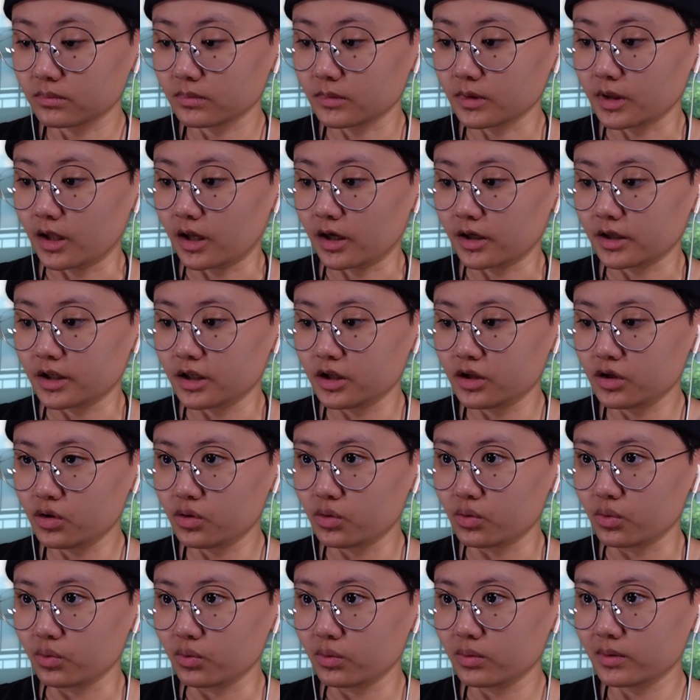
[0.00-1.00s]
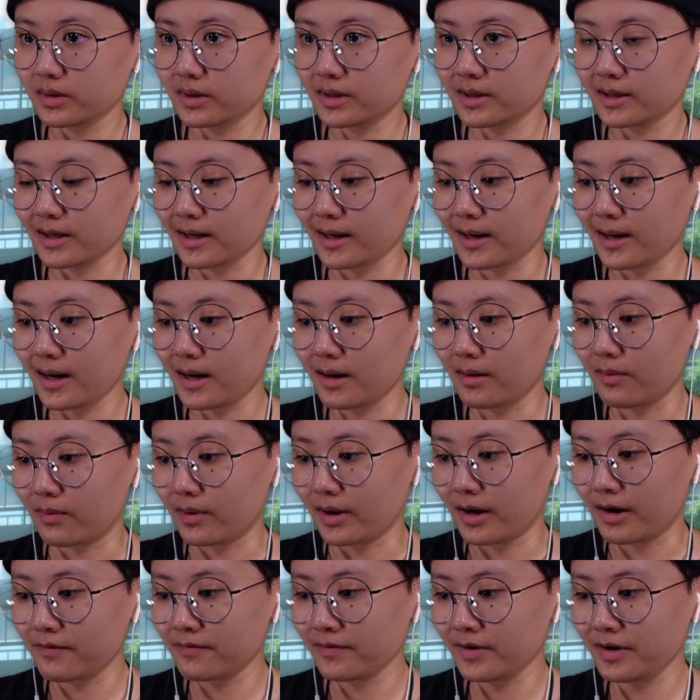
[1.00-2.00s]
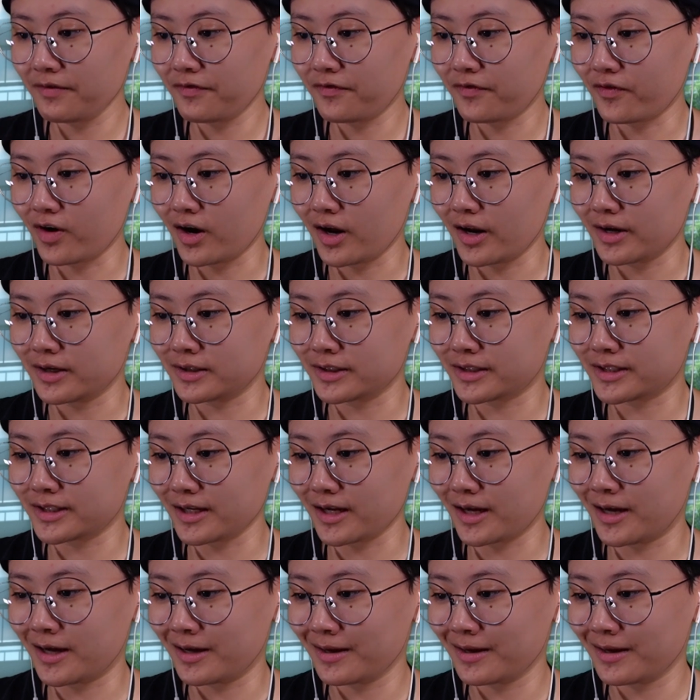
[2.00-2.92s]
Lucky you. I don't have any friends.